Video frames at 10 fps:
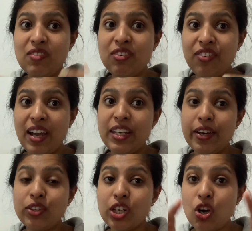find out
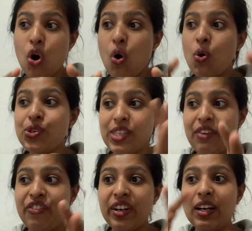the cause
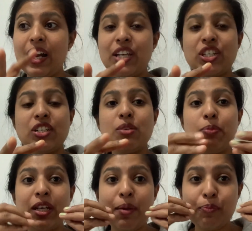effect relationship
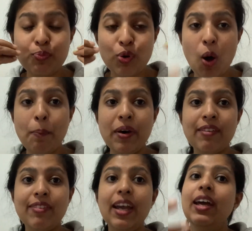in a proper
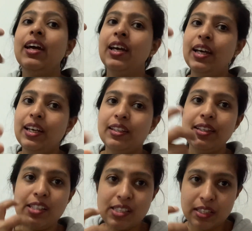way in
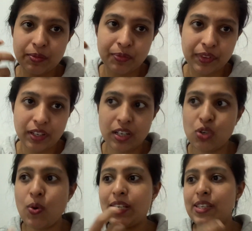this
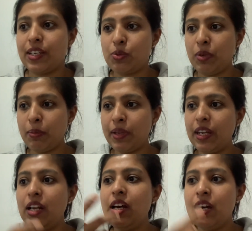quasi-experimental
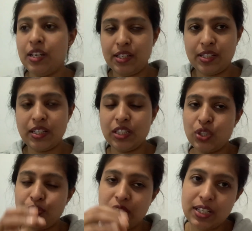research.
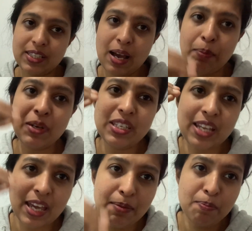For example, the
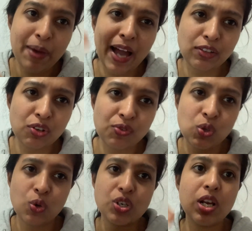impact of
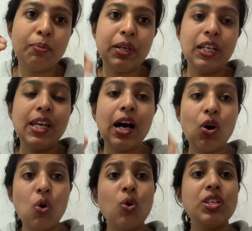social media
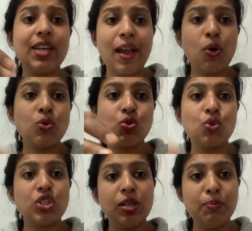on
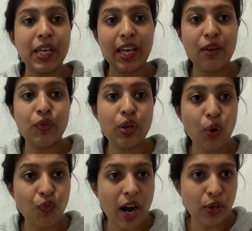psychosocial behavior of
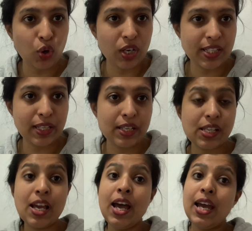adolescents.
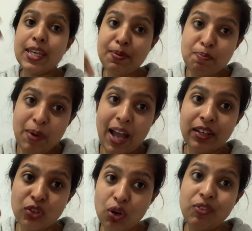
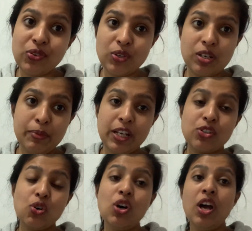Impact of social media.
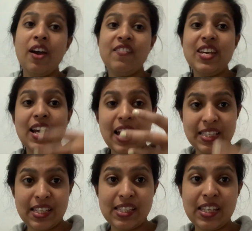So we are
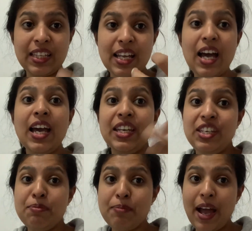assessing the
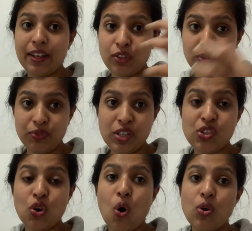impact of this
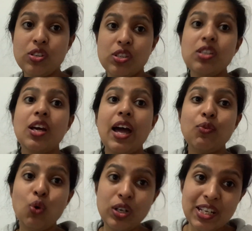cause and
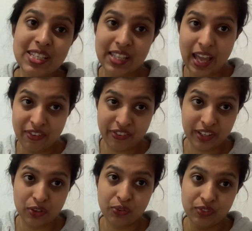what is the effect
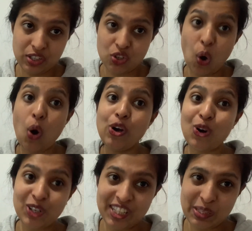of this cause
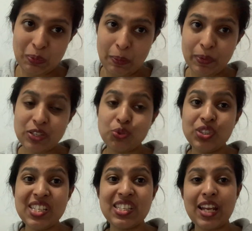on these people. So
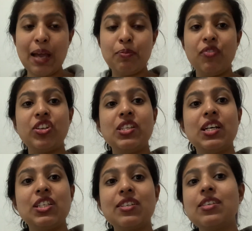this type of
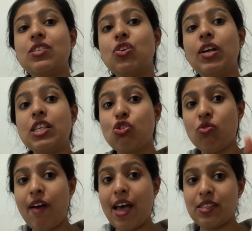research is known as
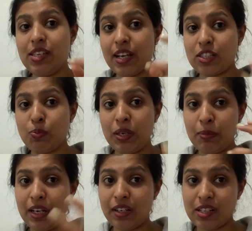
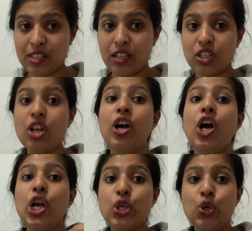quasi-experimental research.
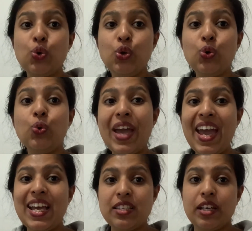
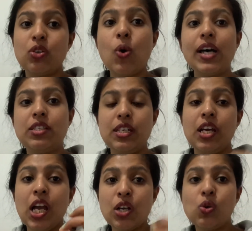QUASI,
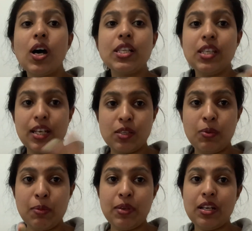
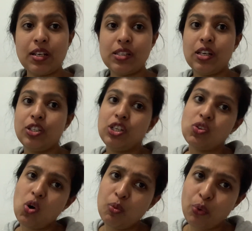quasi-experimental research is
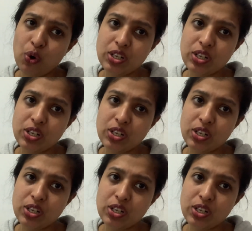almost